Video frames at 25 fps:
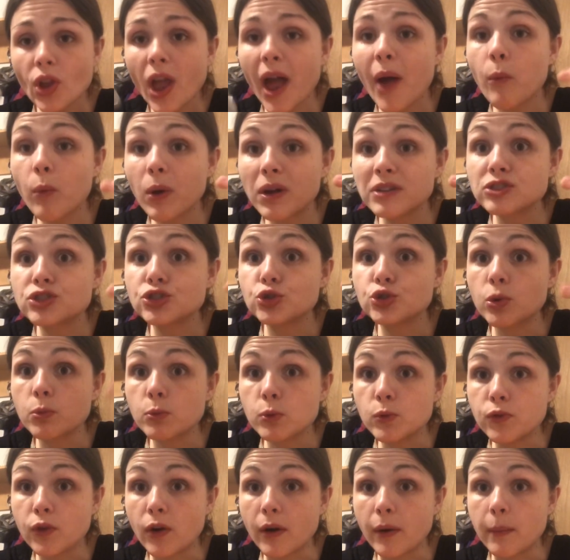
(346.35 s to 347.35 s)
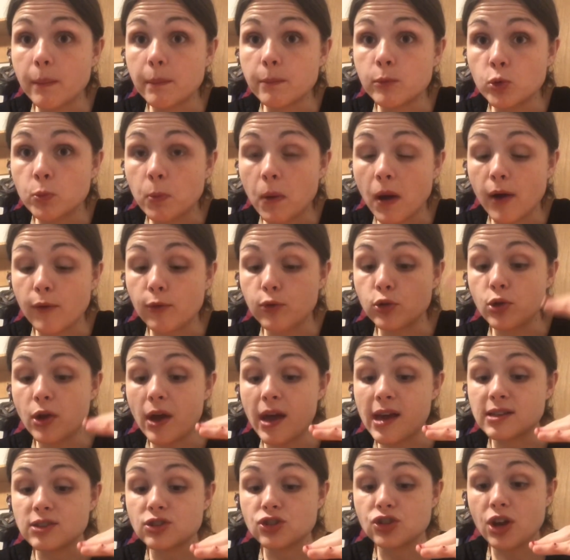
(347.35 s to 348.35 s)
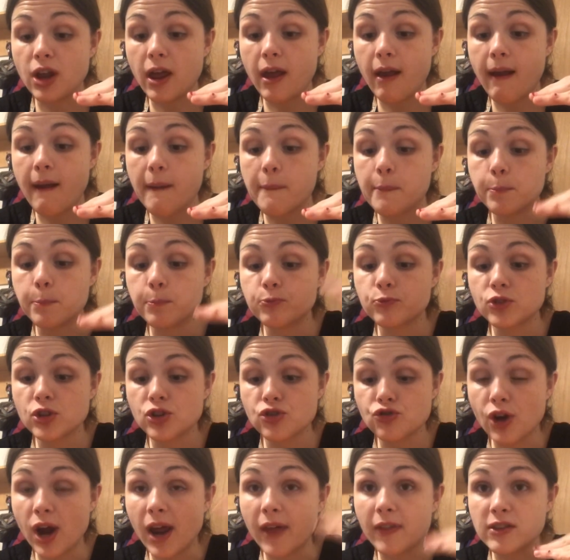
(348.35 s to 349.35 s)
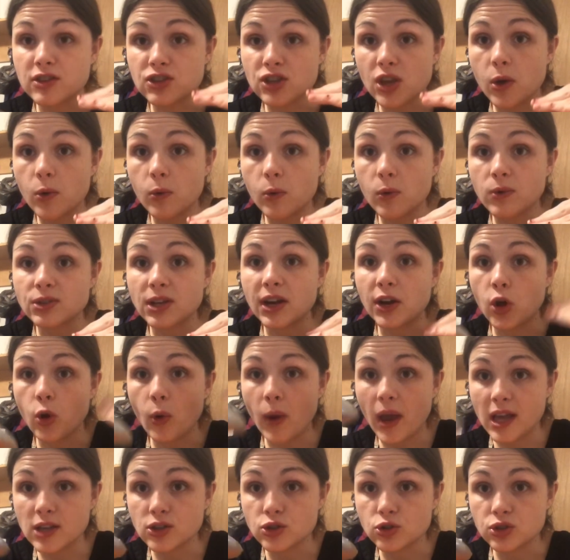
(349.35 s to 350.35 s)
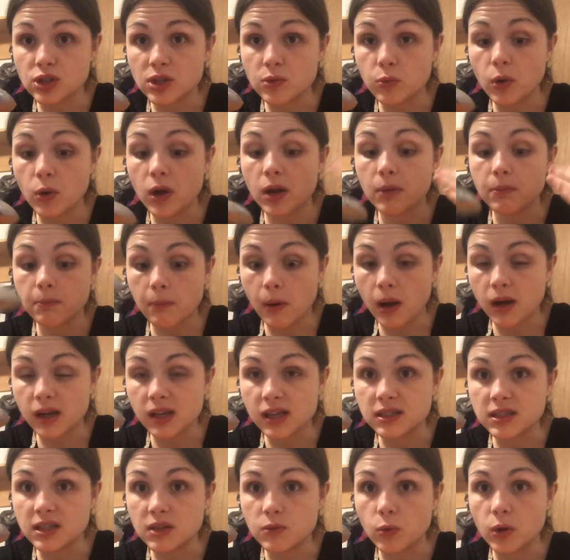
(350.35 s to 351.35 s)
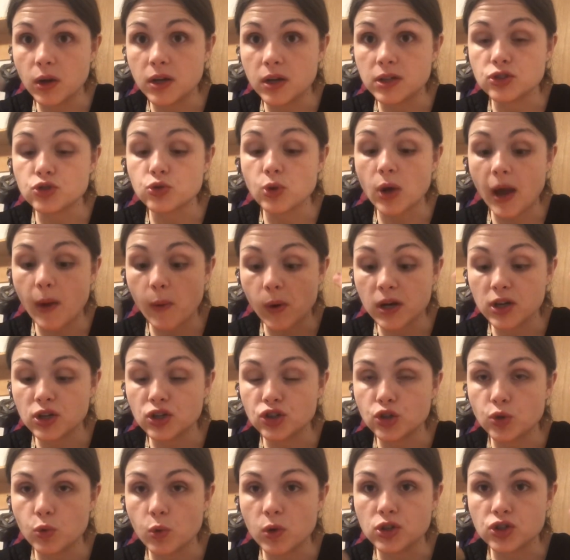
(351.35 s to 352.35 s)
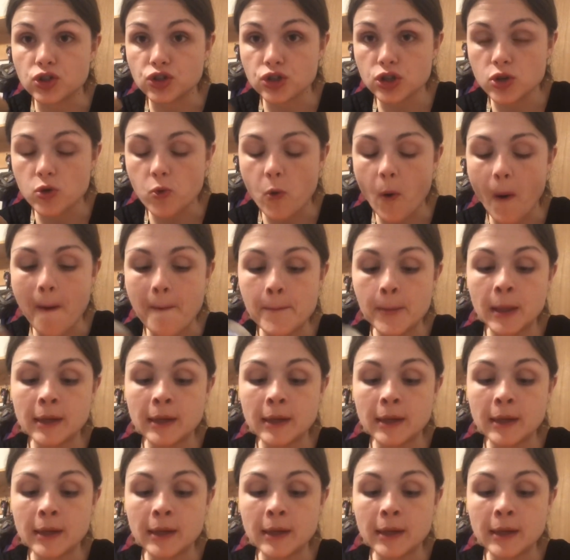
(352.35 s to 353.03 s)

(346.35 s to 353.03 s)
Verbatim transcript: I wanted to do a move on for you guys today to try this out because I know Angel did one, Monica did one, so I wanted to do one too.